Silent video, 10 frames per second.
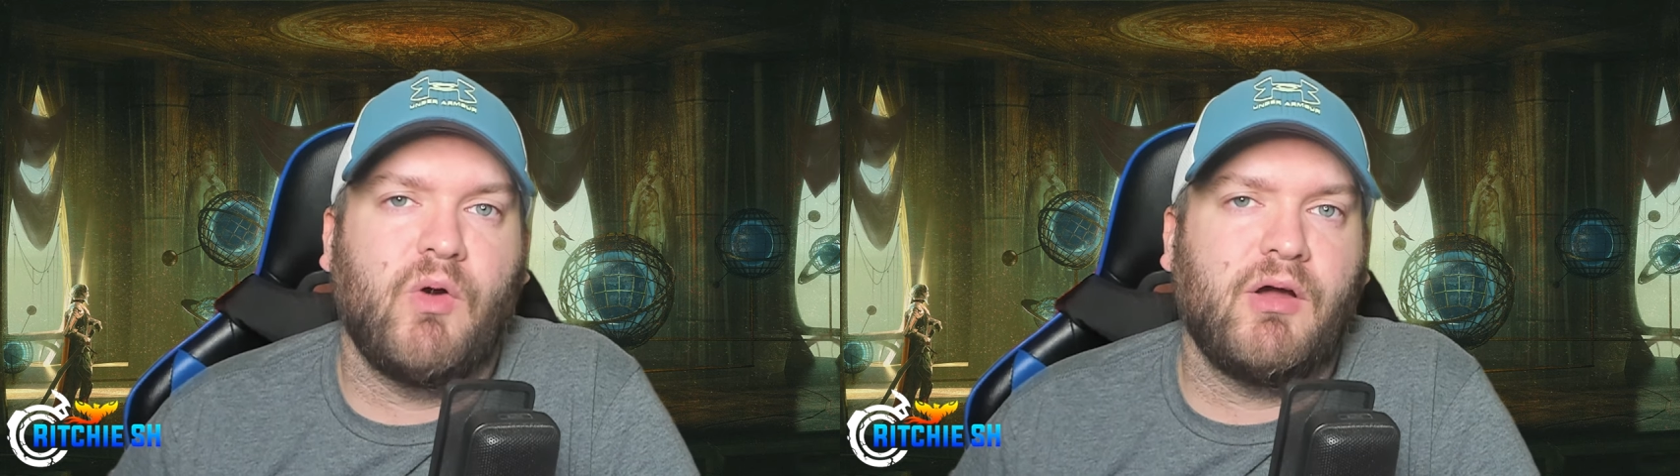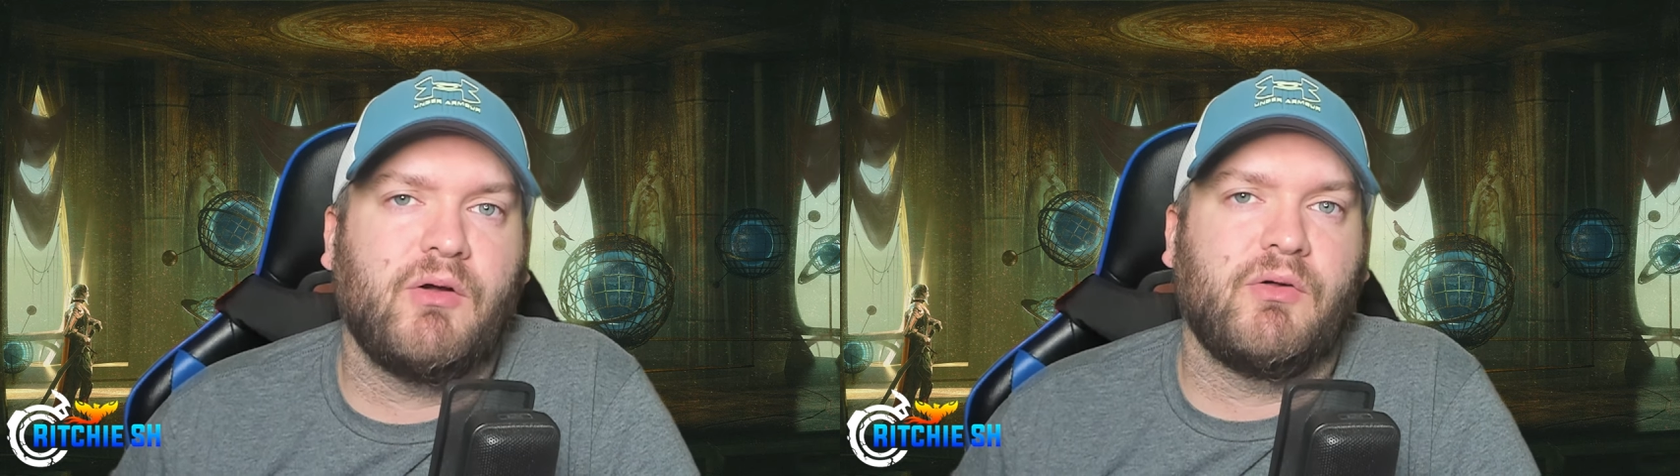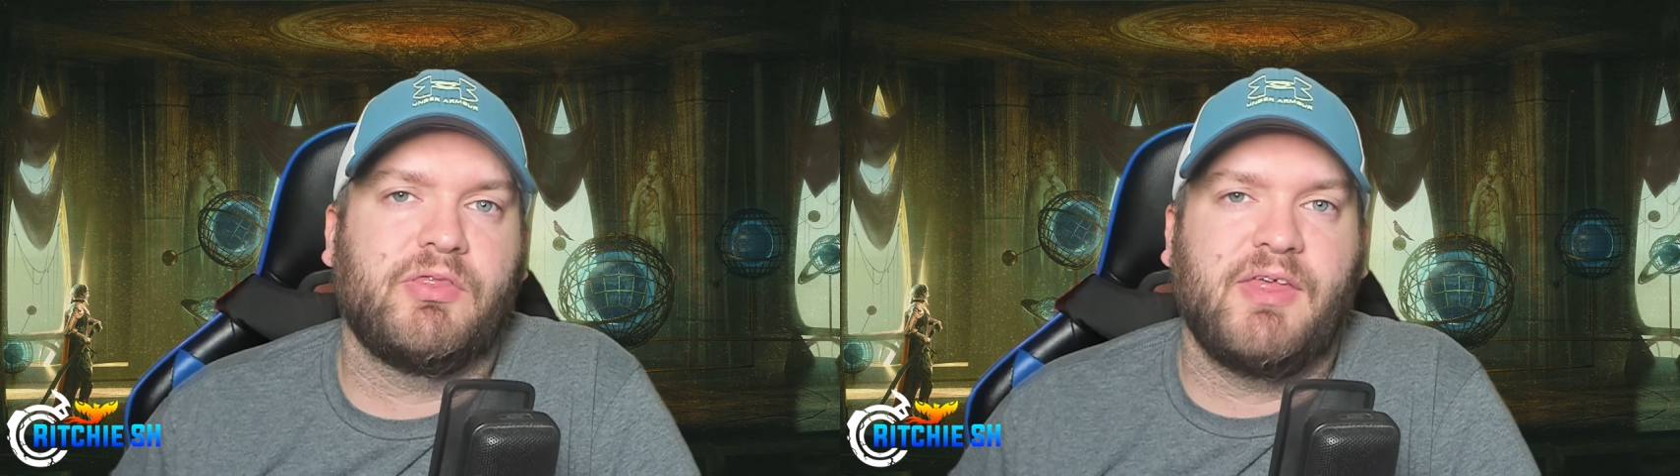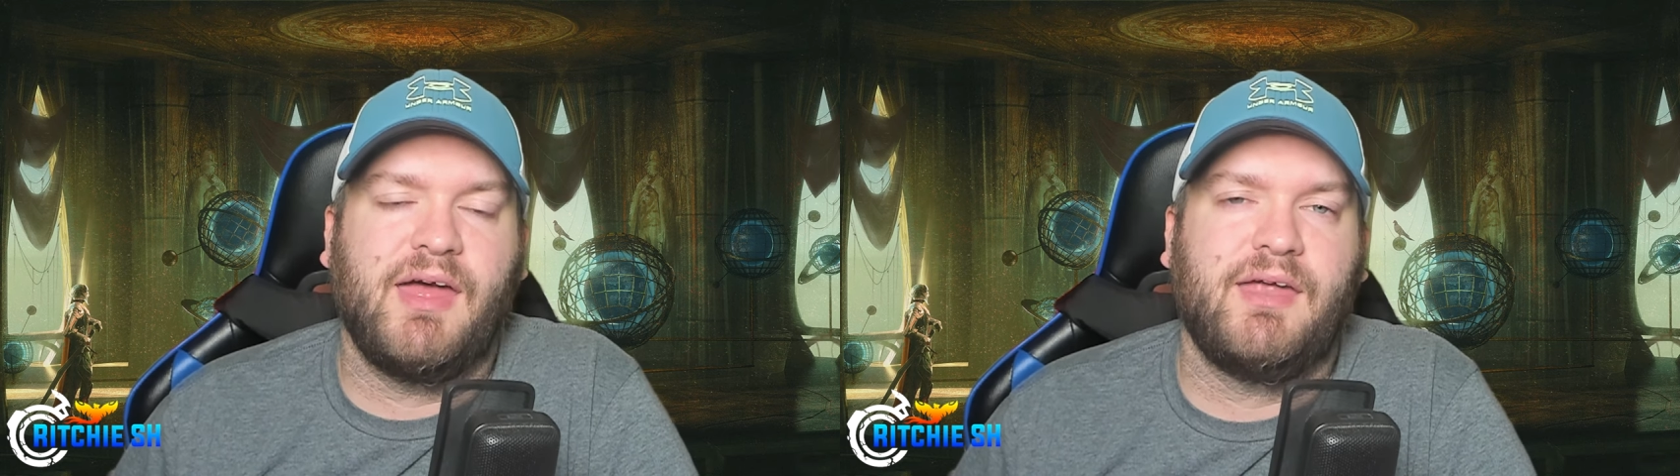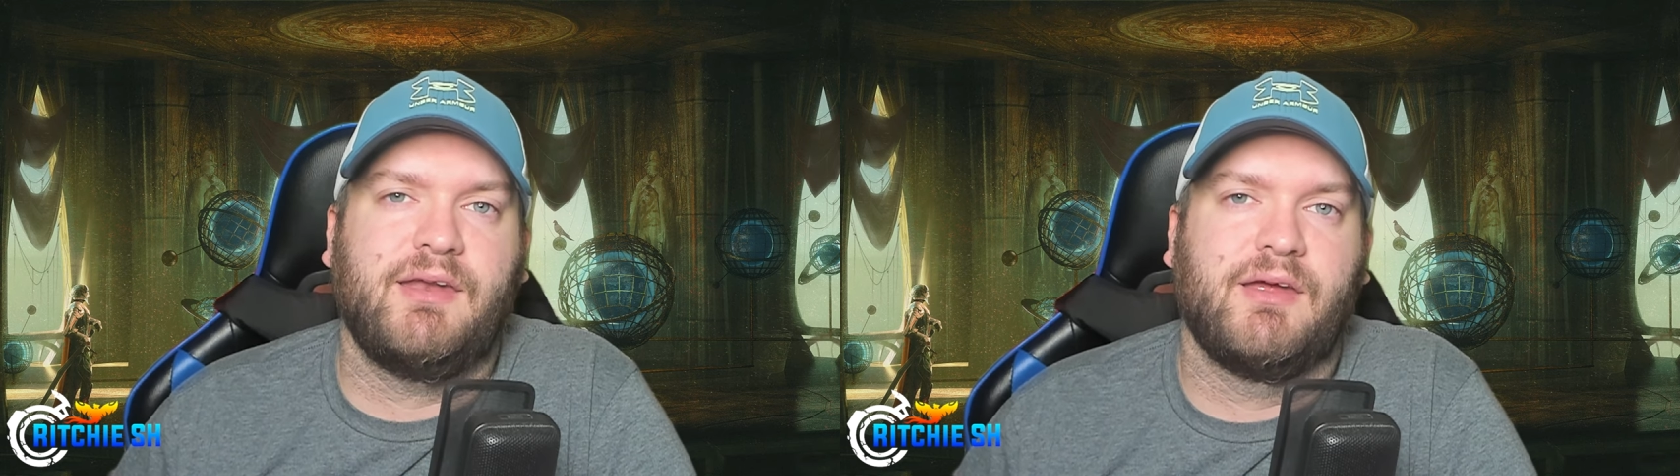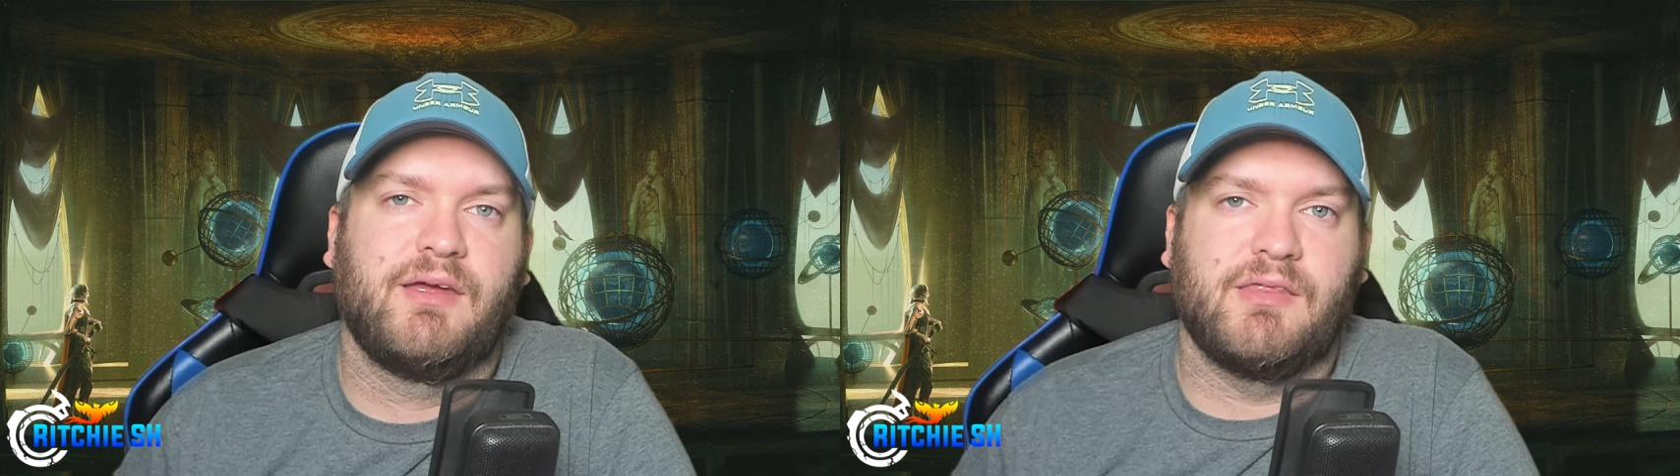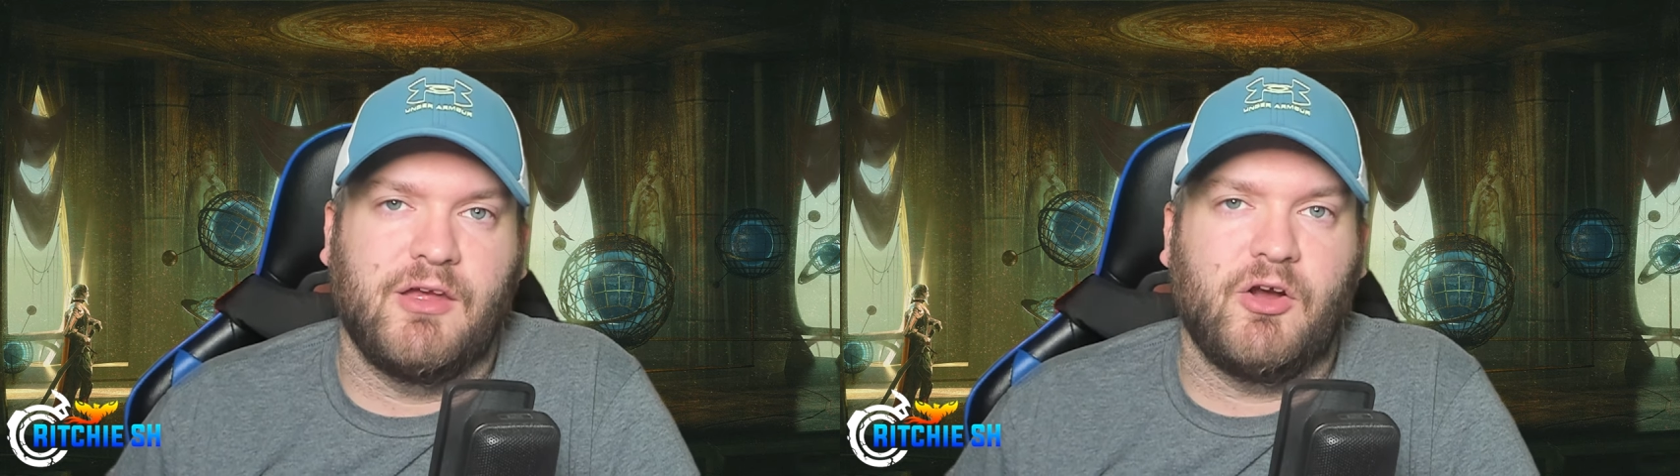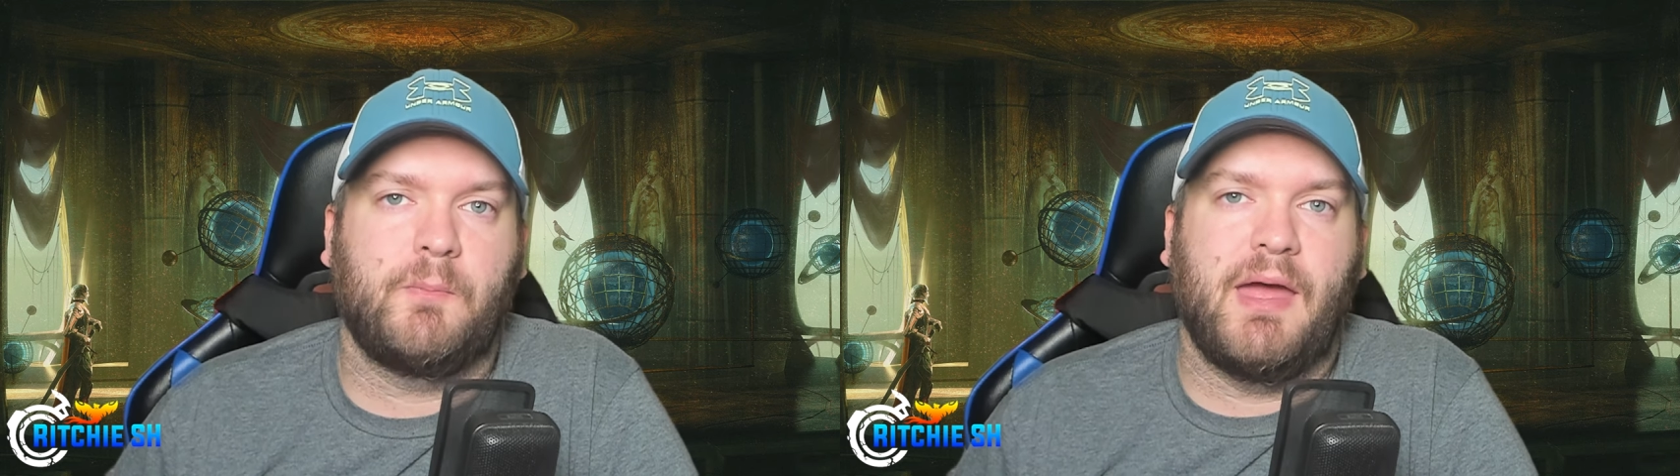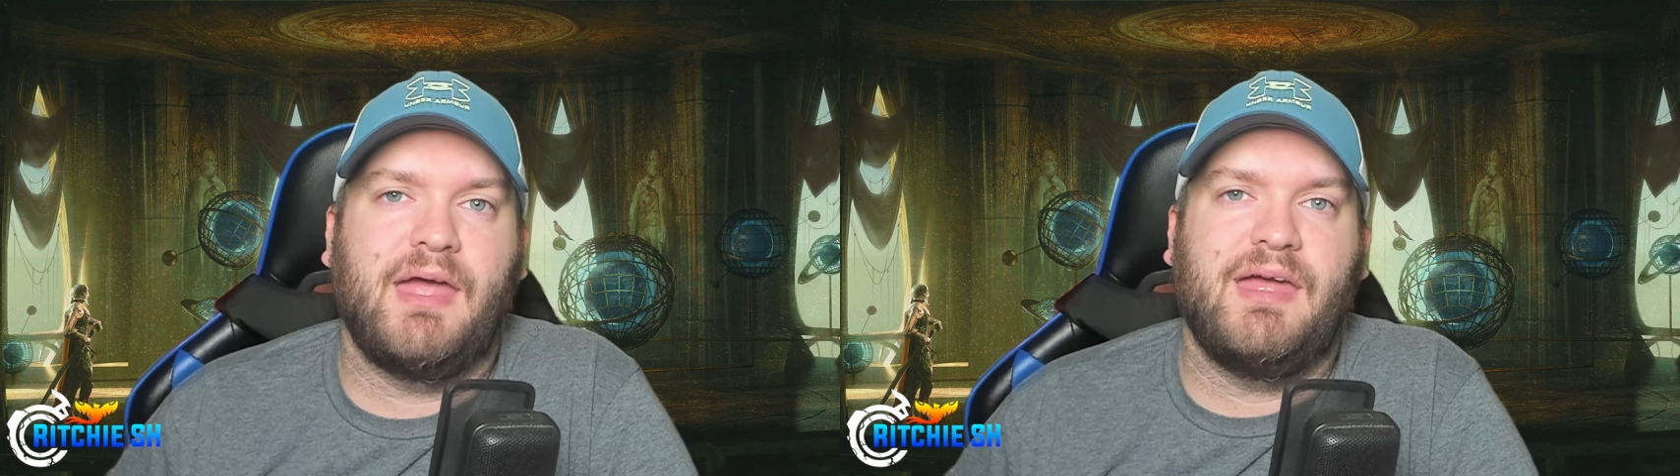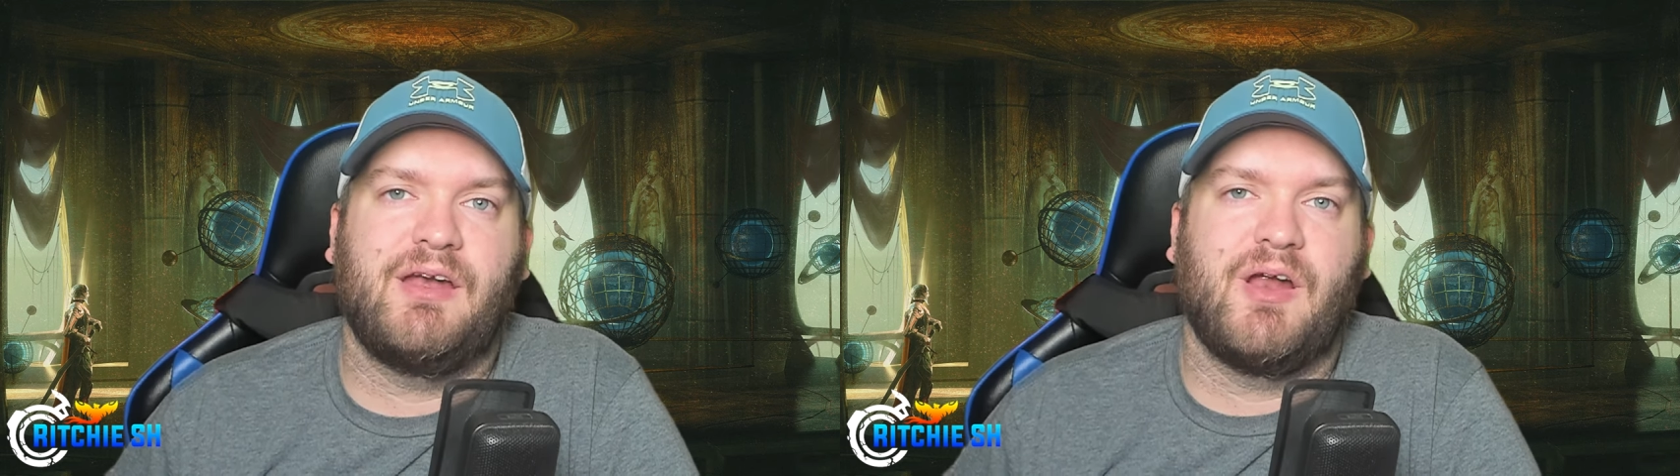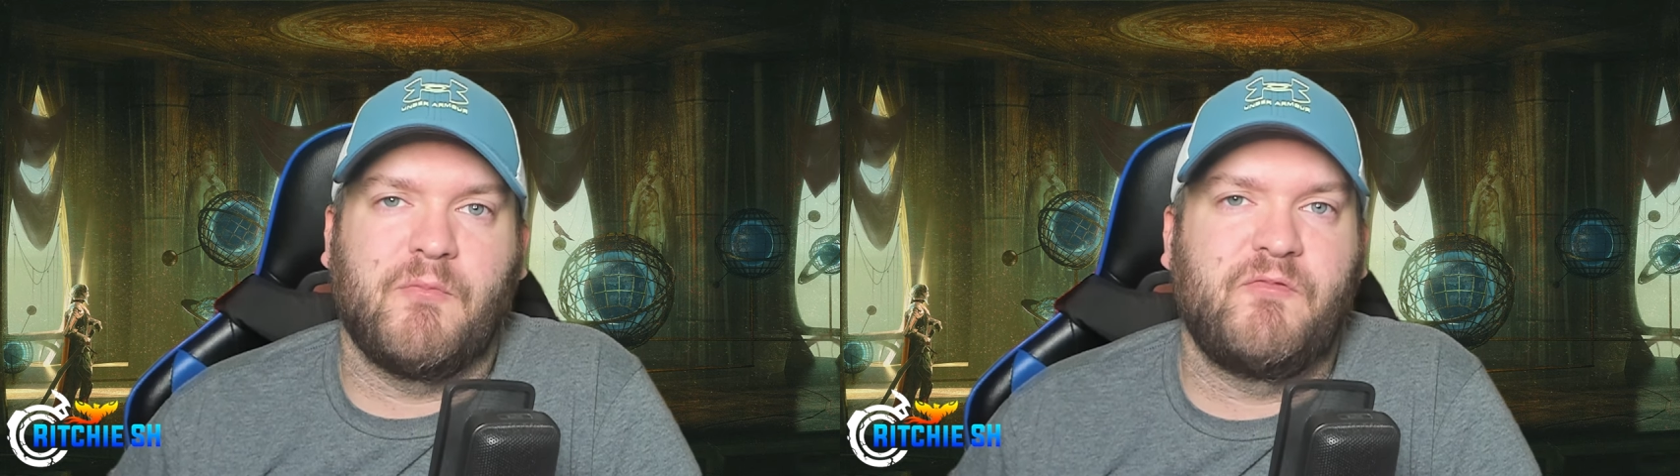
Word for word: well, then they're paying